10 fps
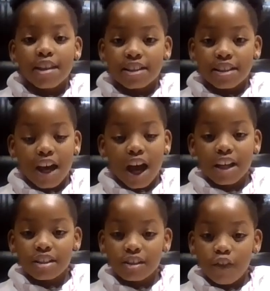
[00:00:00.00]
the
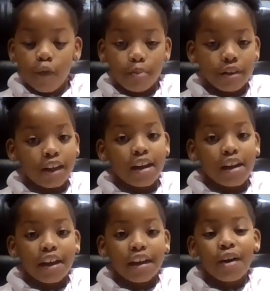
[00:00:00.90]
signs of
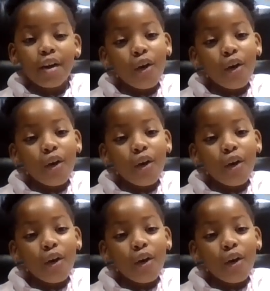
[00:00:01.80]
bullying,